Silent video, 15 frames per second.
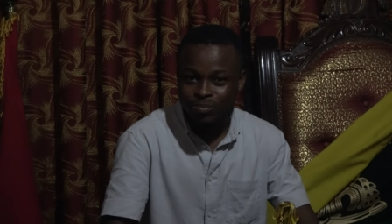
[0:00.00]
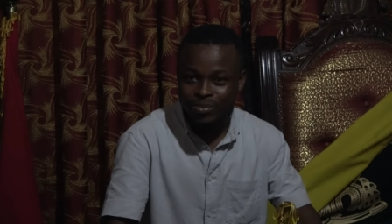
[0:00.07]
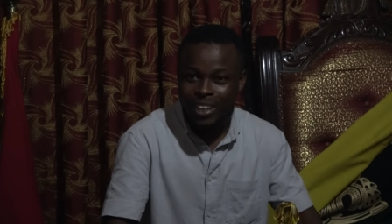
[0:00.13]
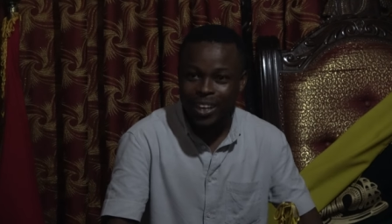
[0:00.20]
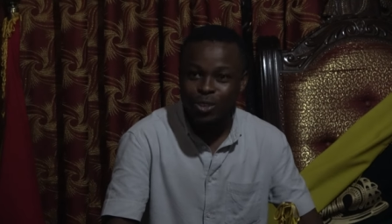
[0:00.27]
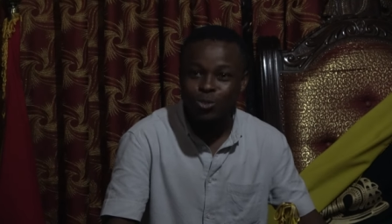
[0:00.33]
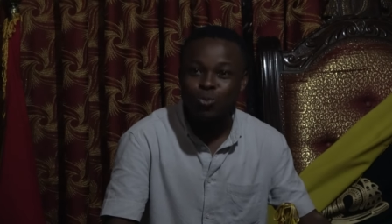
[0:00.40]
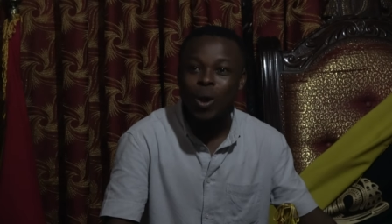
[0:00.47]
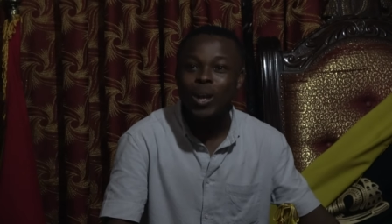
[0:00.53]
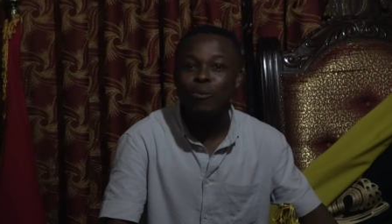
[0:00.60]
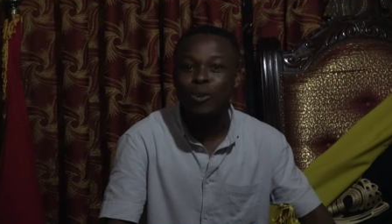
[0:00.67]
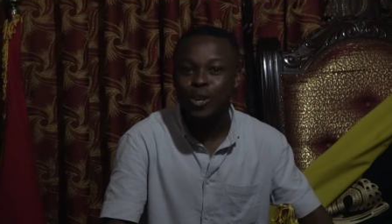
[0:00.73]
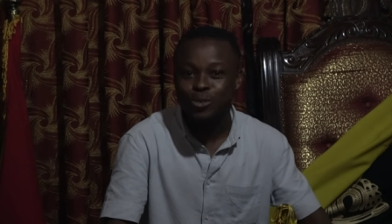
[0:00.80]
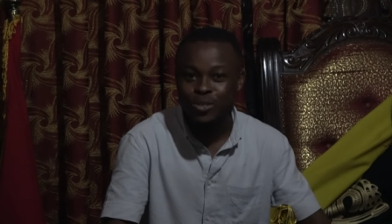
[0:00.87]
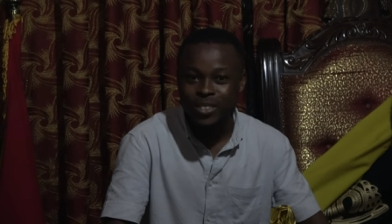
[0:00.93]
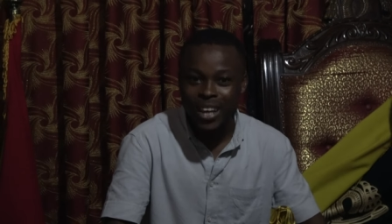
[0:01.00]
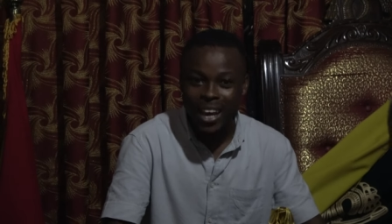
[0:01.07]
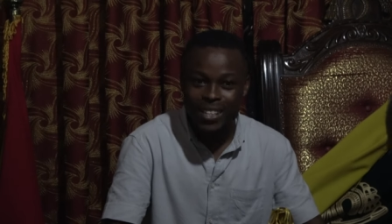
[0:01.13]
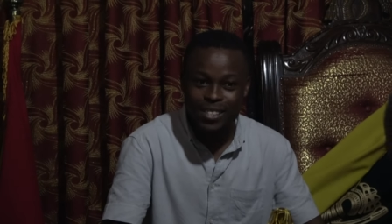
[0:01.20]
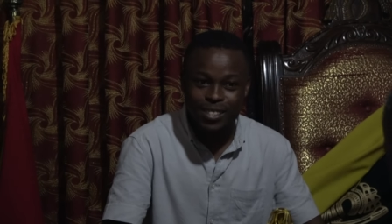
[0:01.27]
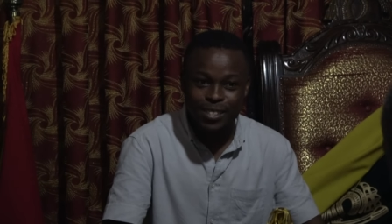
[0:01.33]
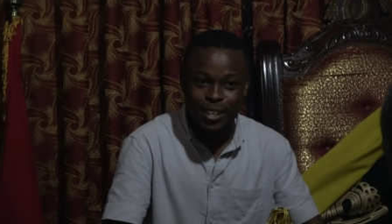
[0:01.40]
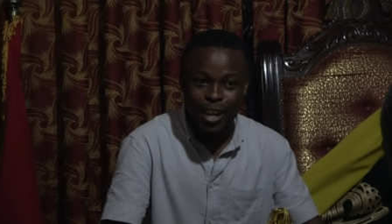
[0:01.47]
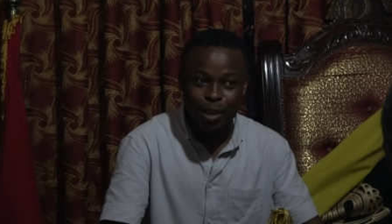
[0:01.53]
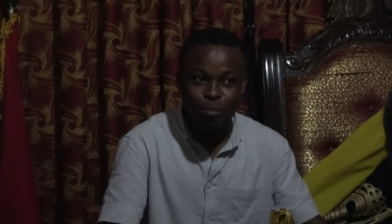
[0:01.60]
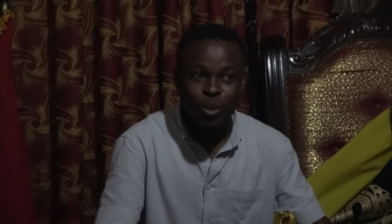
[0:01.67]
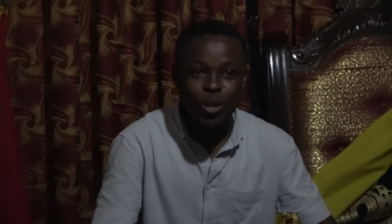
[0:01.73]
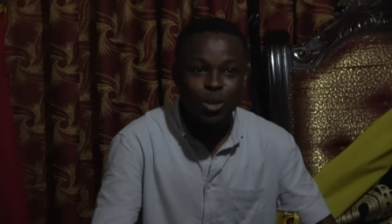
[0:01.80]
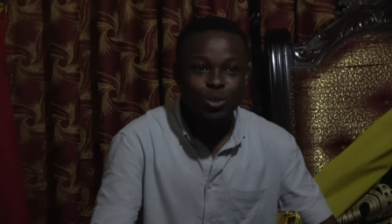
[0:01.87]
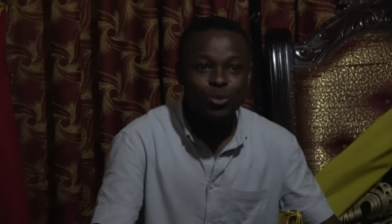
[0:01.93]
That is why we use that system
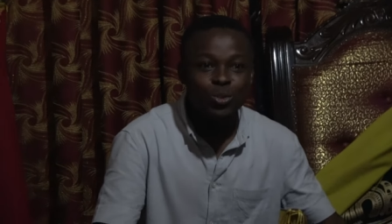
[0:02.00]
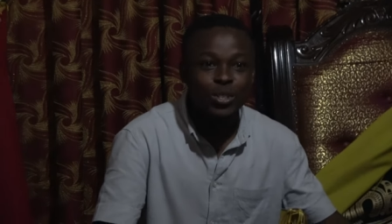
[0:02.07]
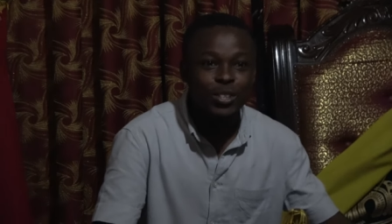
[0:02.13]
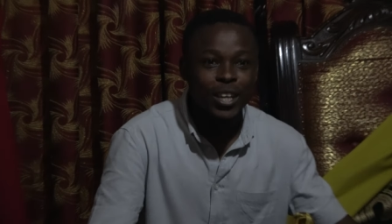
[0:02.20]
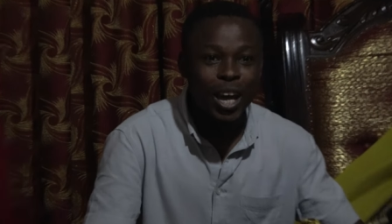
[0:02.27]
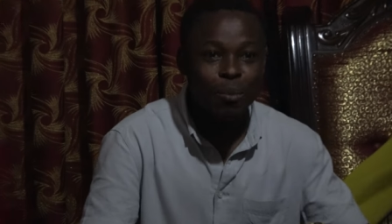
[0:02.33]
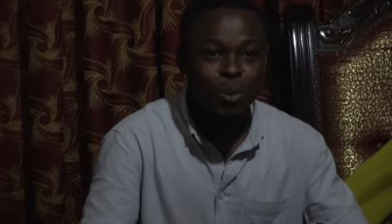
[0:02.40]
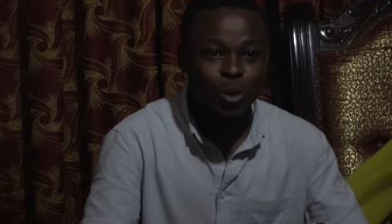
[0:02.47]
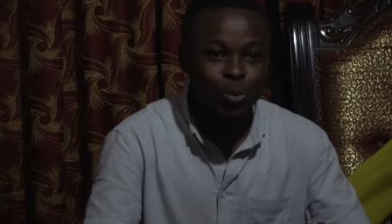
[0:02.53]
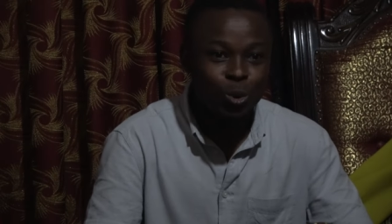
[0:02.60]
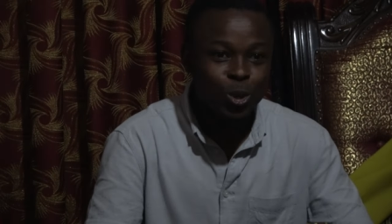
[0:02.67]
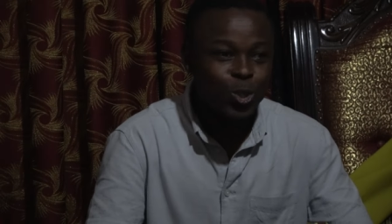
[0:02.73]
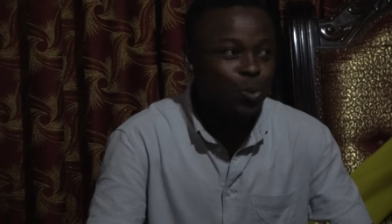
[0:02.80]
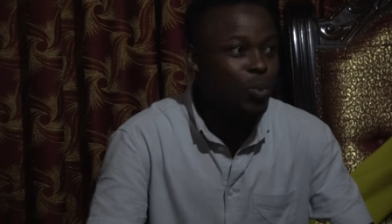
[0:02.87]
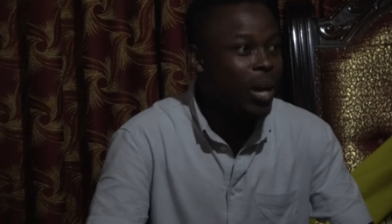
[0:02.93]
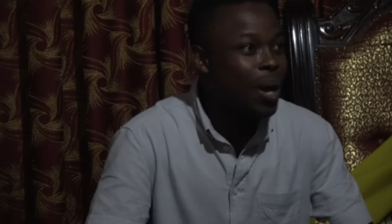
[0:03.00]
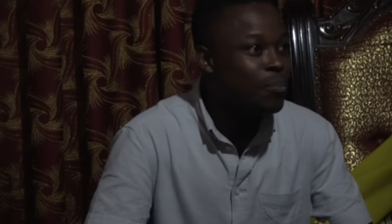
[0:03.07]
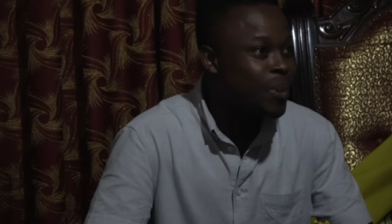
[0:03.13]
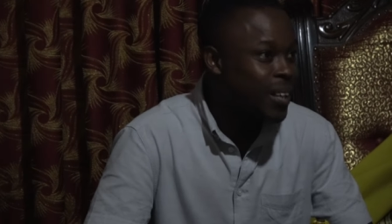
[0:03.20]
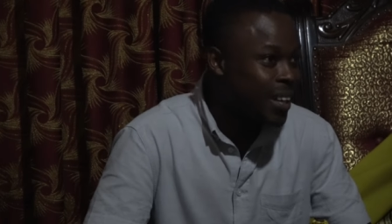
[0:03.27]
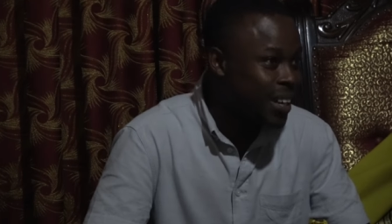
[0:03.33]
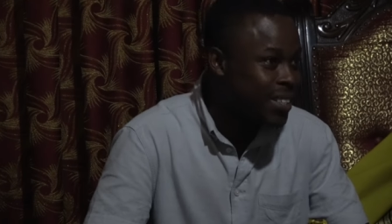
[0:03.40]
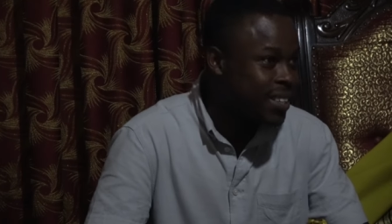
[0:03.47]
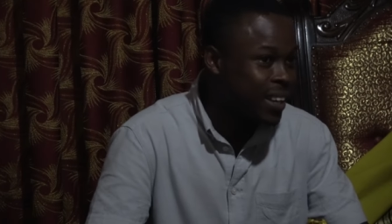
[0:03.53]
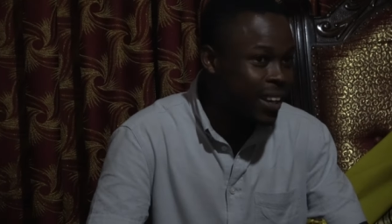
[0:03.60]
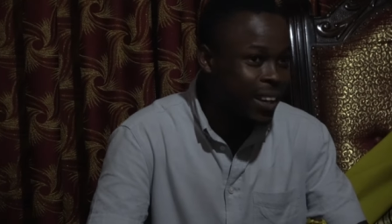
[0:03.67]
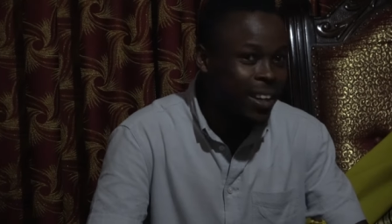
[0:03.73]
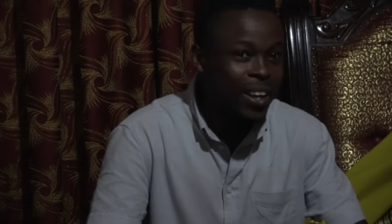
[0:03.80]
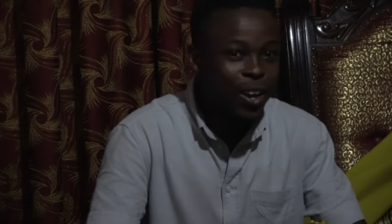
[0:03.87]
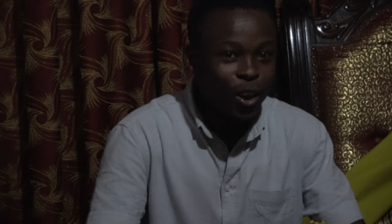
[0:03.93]
to determine who was to become the next
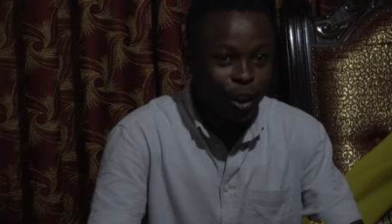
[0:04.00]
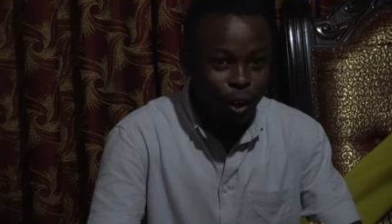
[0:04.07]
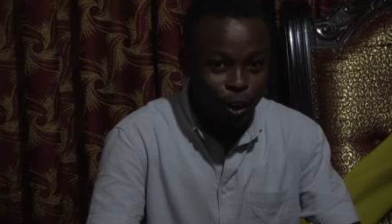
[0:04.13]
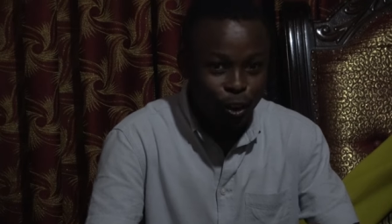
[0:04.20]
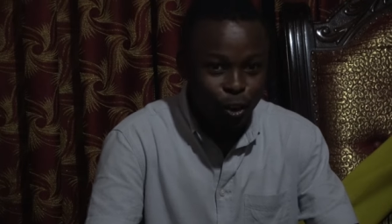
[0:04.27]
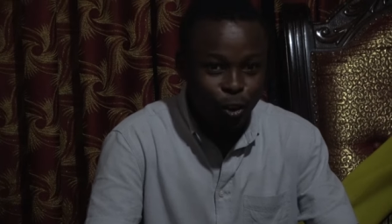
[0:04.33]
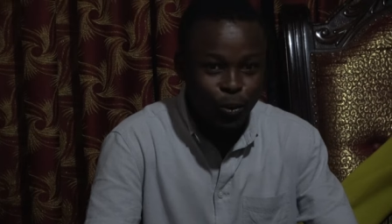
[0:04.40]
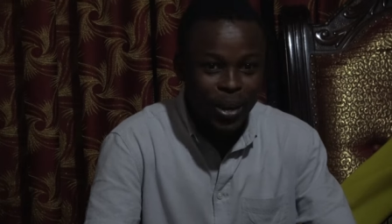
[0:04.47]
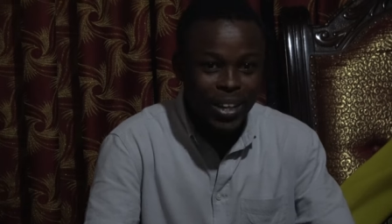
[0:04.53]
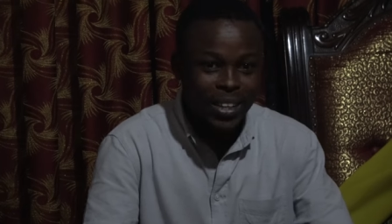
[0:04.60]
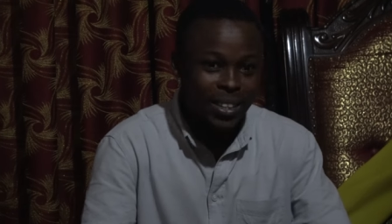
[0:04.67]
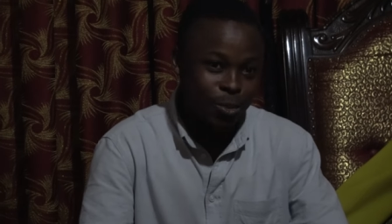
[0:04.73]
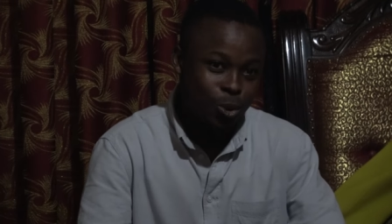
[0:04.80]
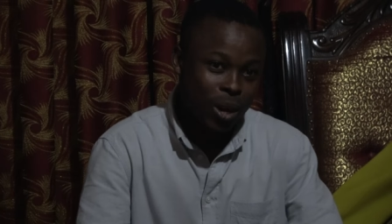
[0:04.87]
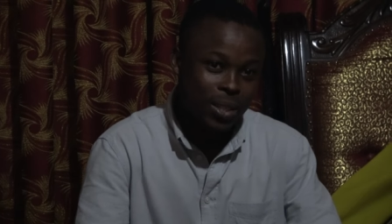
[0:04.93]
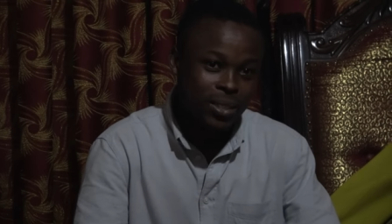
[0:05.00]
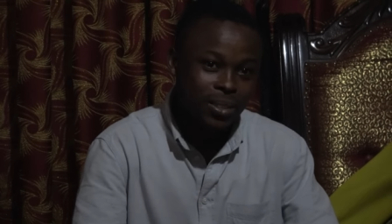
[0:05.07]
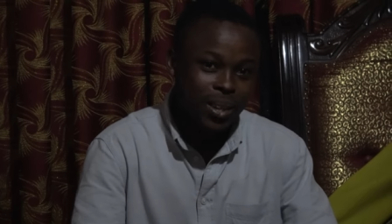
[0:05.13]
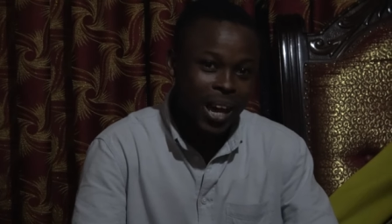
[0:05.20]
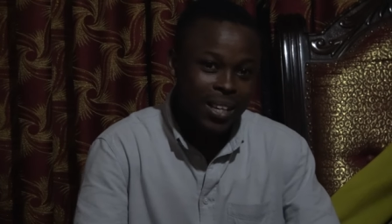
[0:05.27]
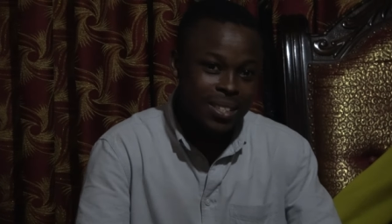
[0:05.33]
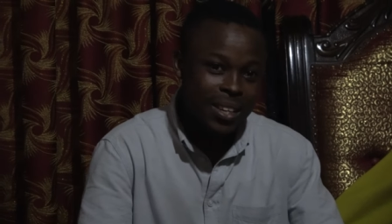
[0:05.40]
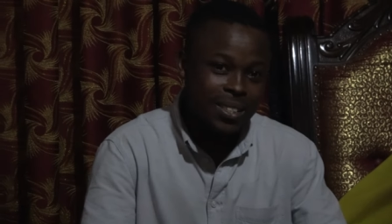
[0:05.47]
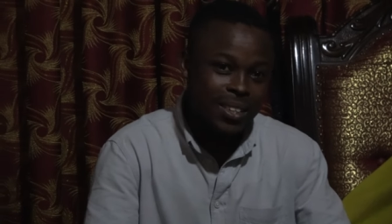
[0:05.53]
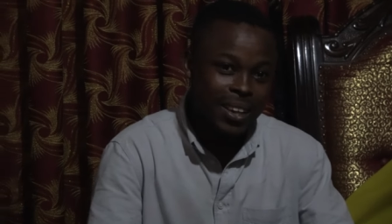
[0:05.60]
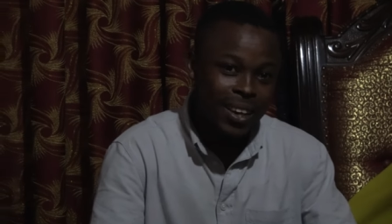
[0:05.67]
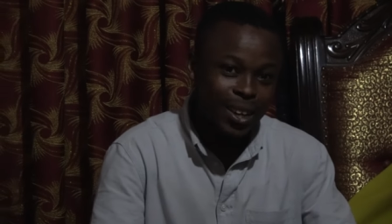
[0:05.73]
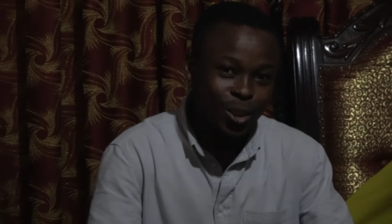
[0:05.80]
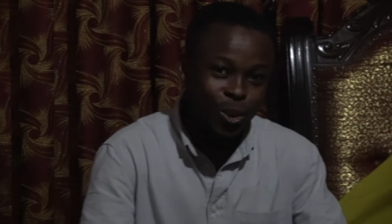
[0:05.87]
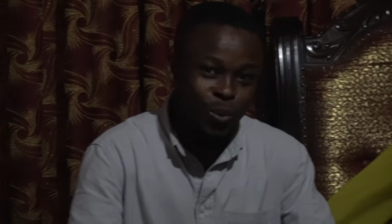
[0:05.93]
king or queen in the what? Asante
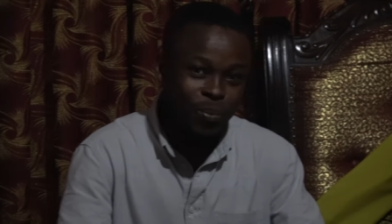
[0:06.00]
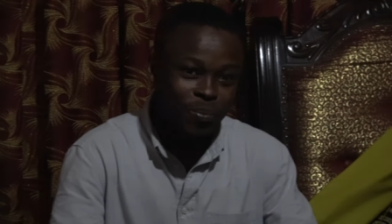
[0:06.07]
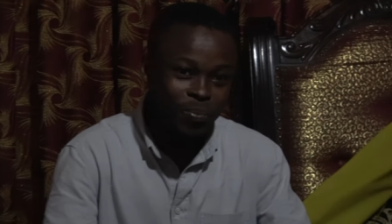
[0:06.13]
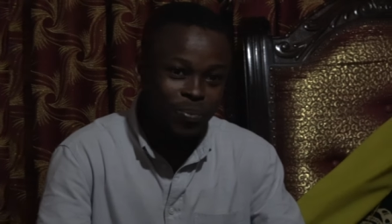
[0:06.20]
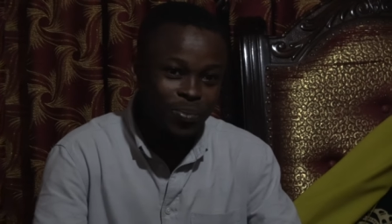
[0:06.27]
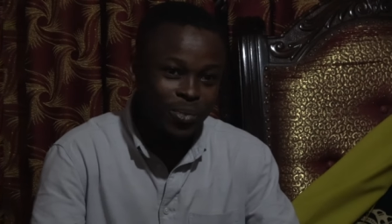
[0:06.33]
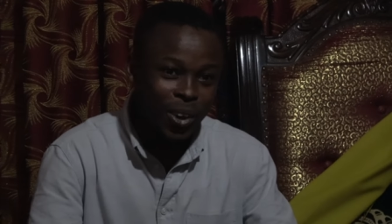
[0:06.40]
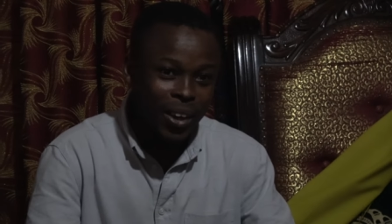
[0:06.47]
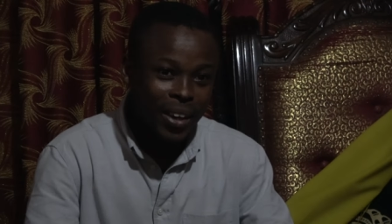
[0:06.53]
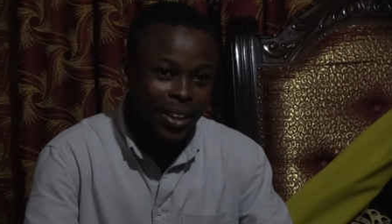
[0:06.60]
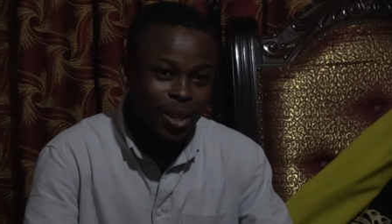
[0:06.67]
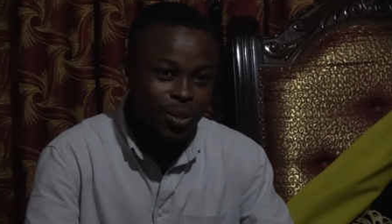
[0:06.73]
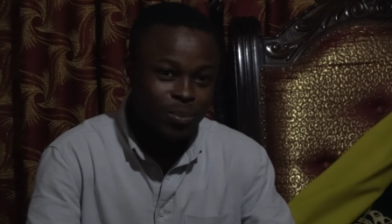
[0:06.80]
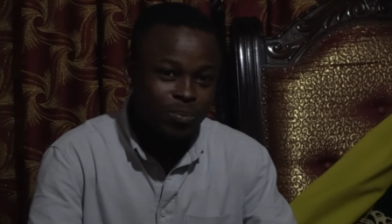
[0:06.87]
Kingdom. Okay.